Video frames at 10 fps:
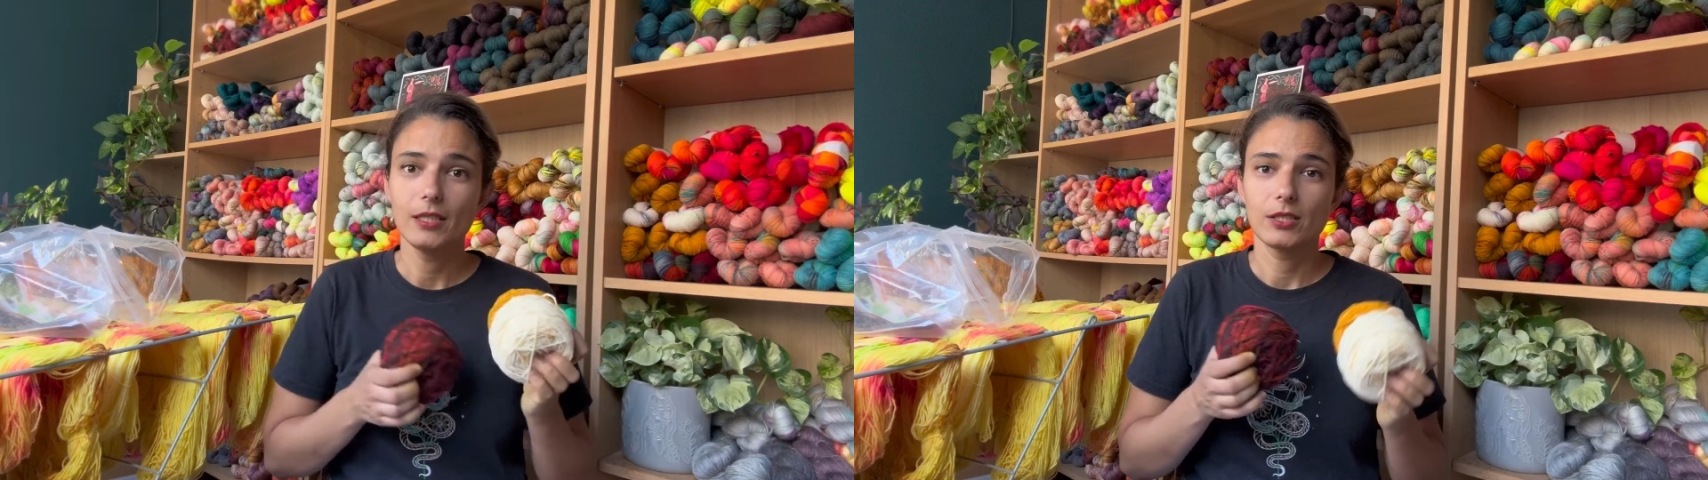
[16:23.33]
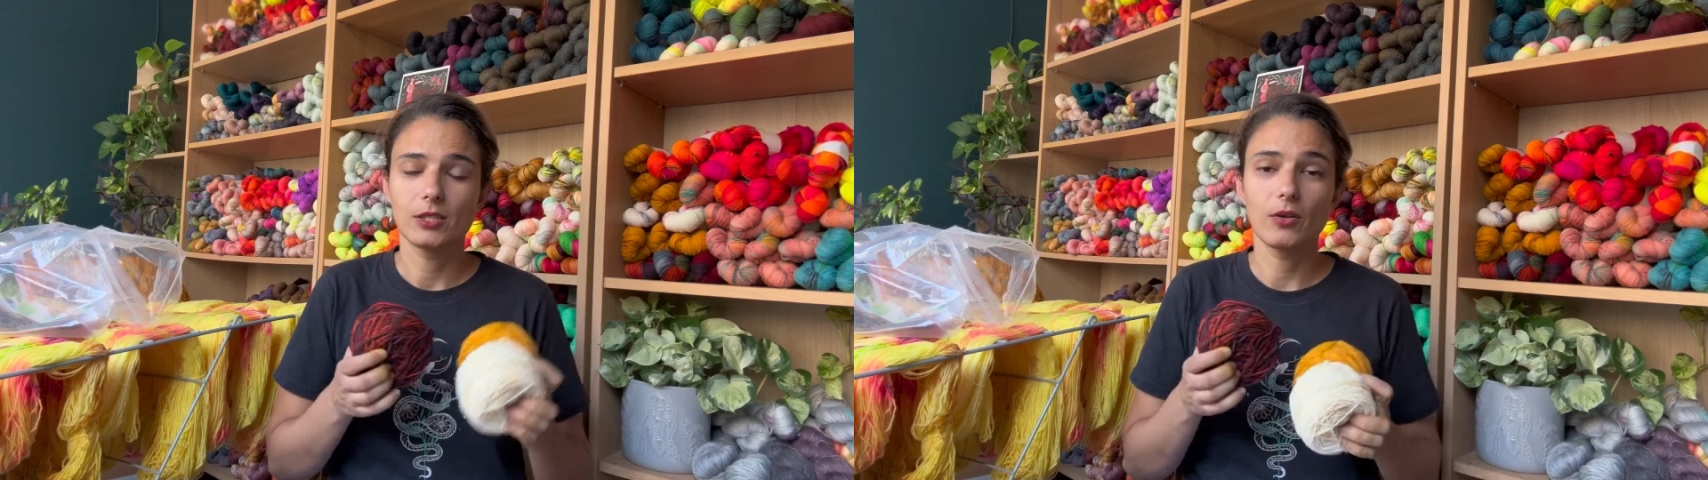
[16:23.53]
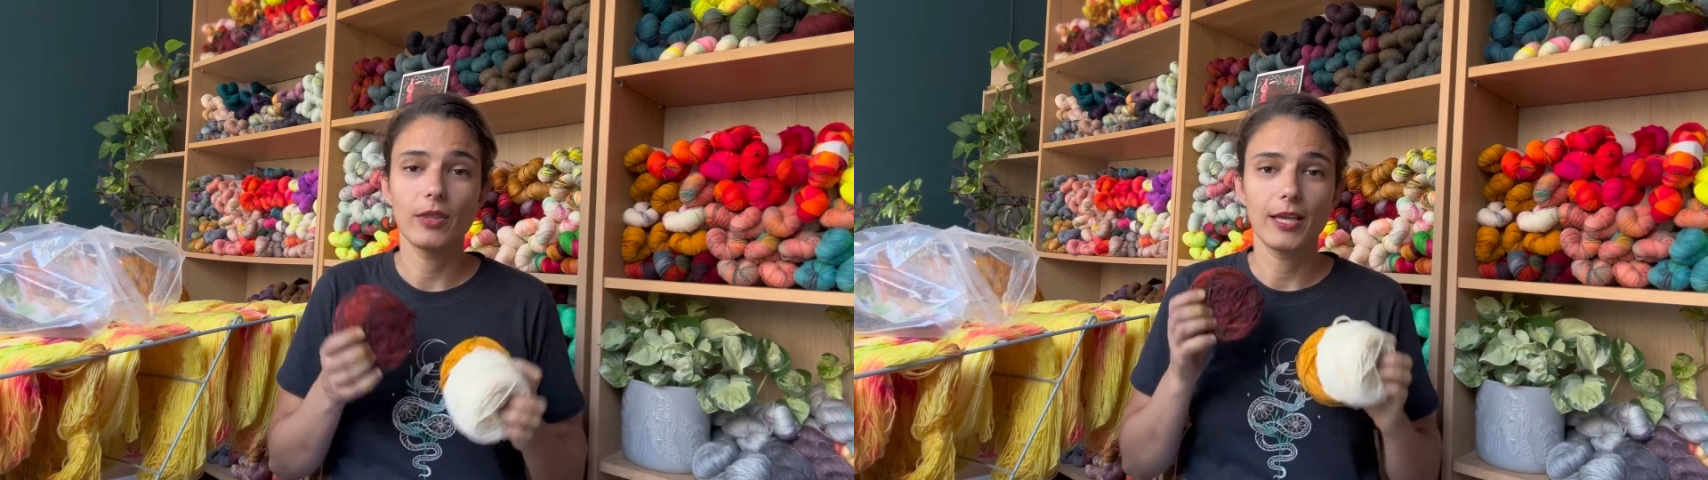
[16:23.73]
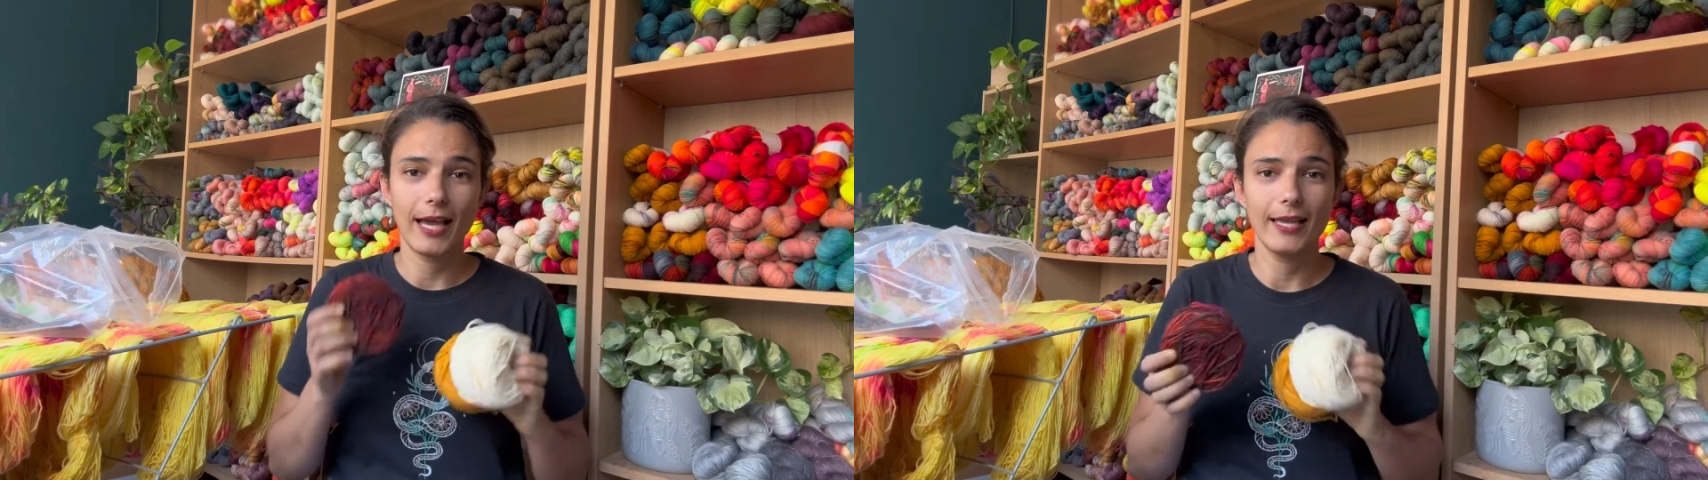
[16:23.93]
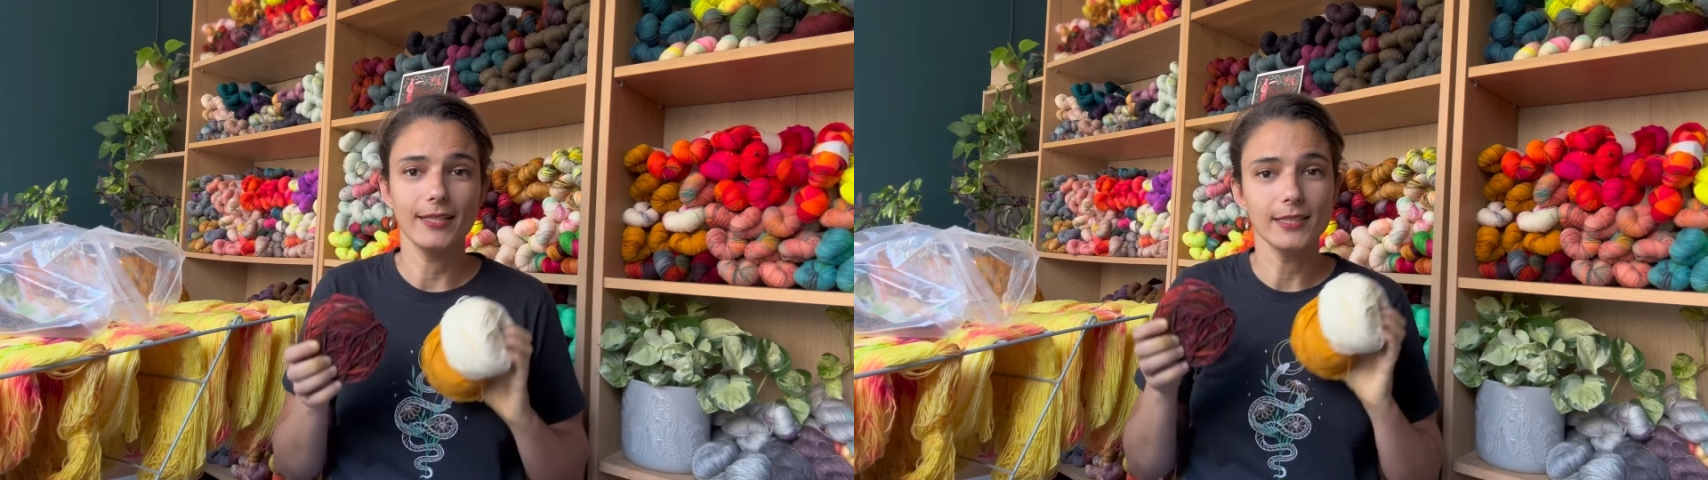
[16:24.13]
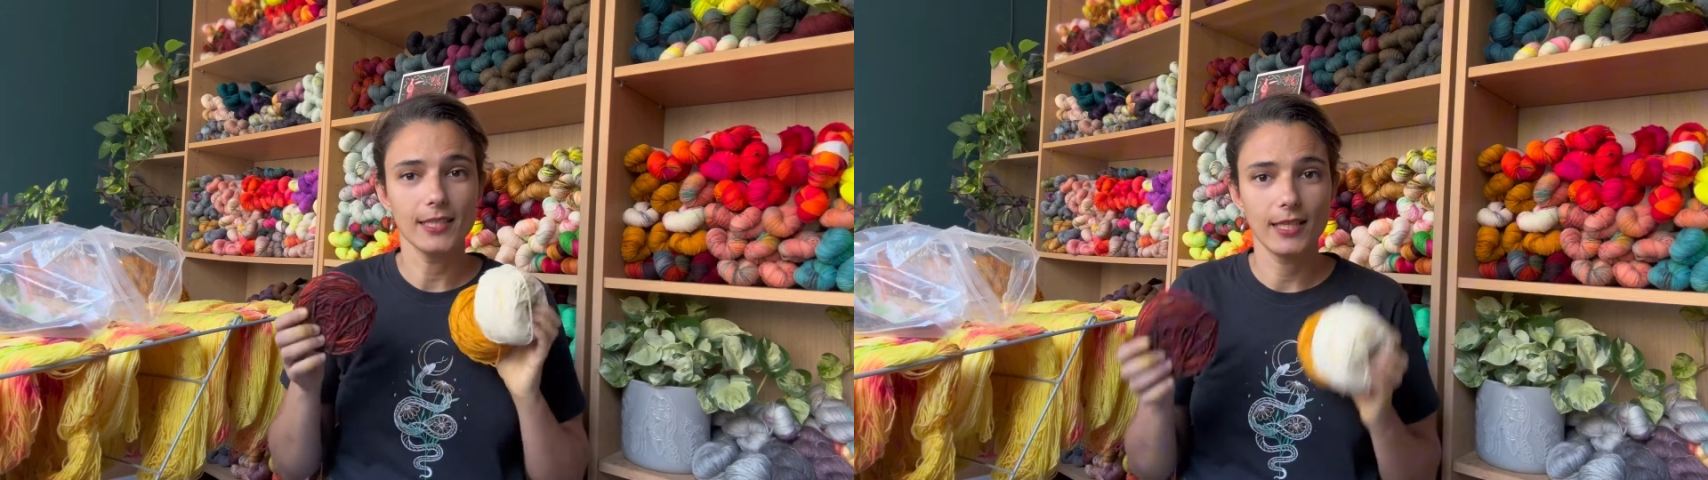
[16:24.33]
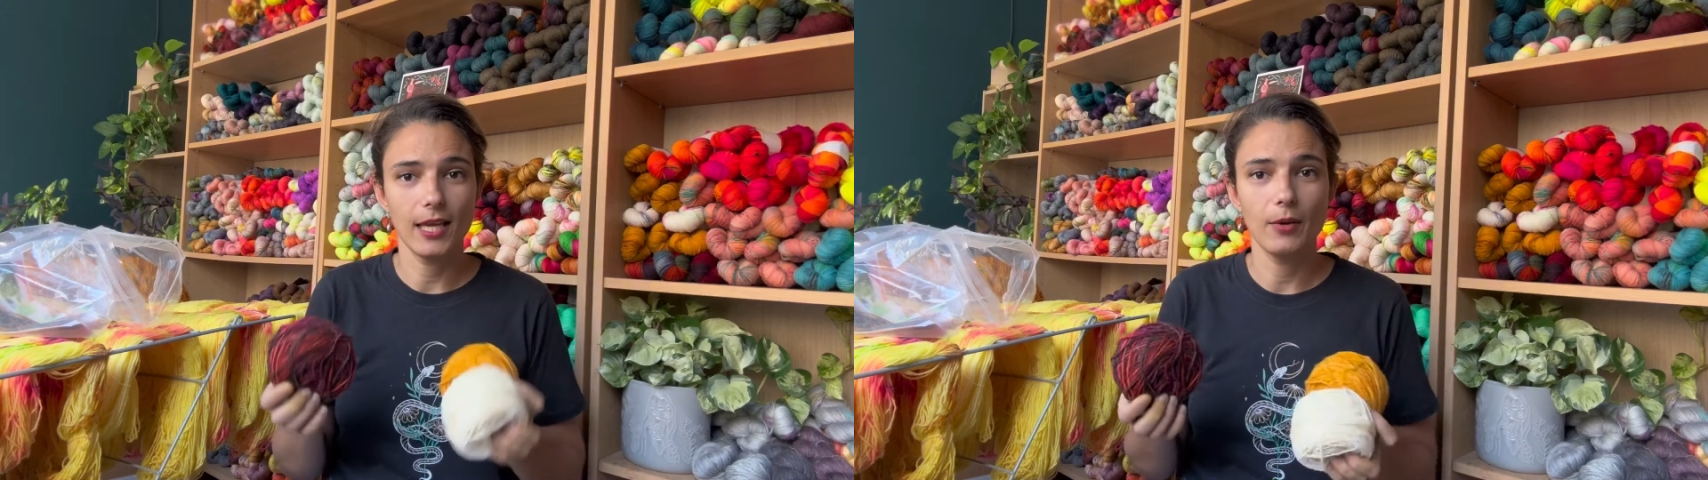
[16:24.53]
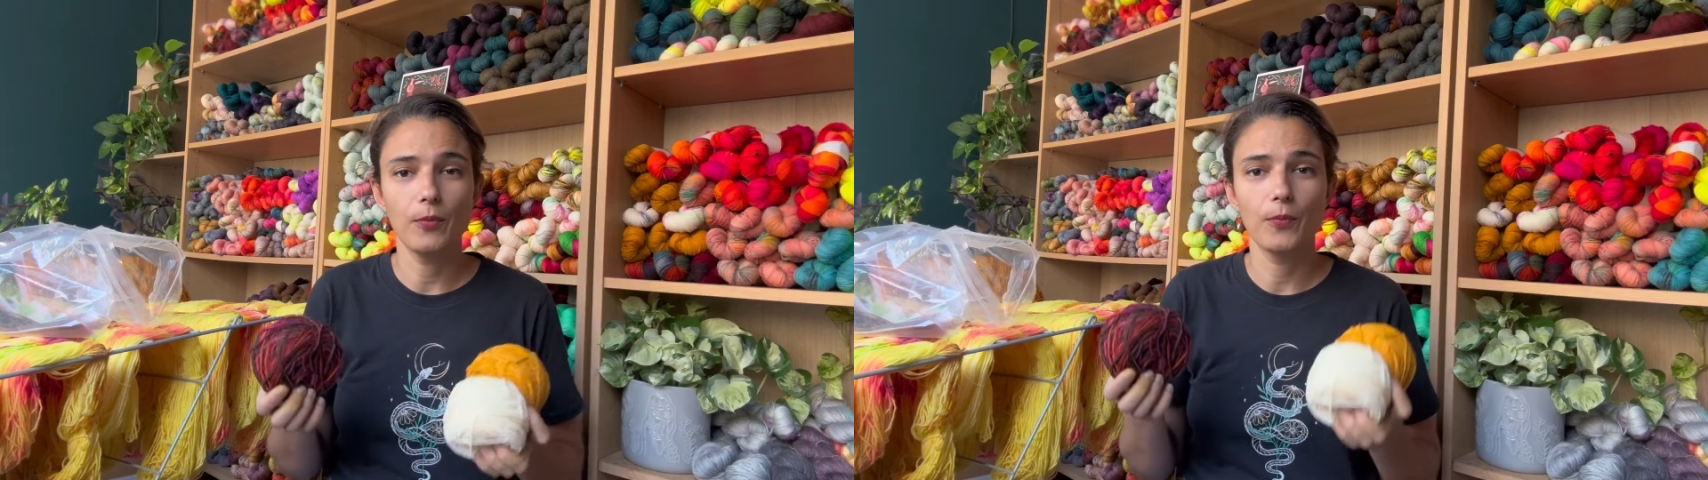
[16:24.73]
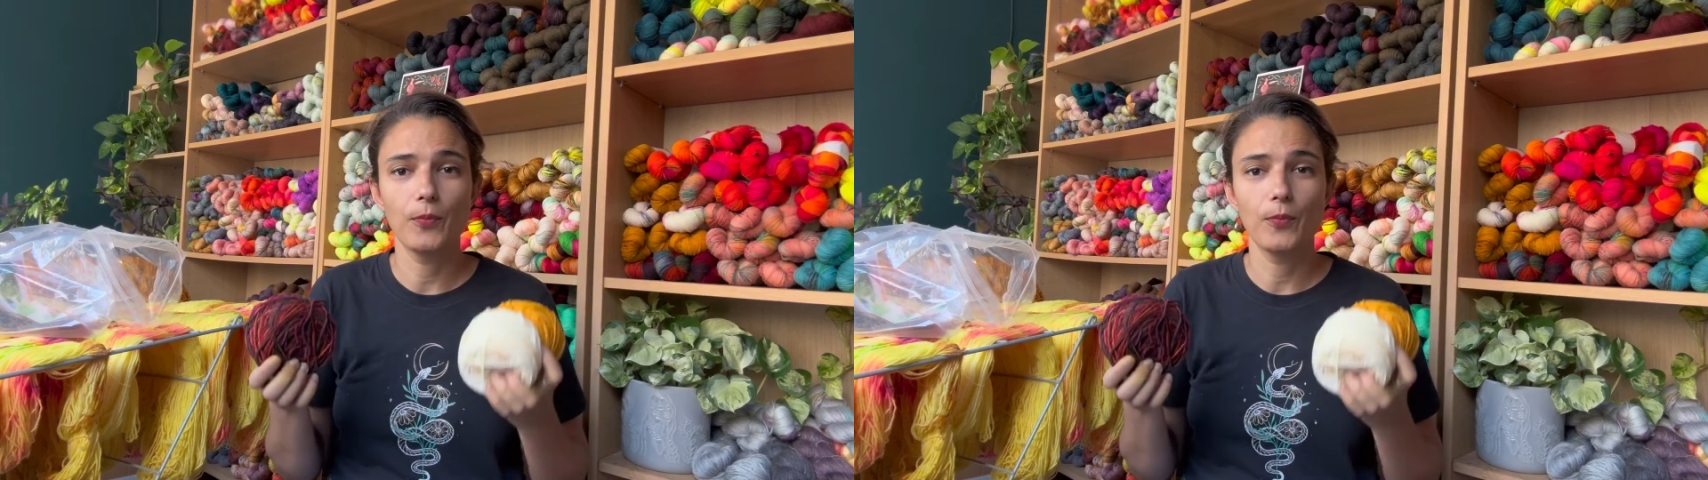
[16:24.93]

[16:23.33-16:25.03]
So the Gaia DK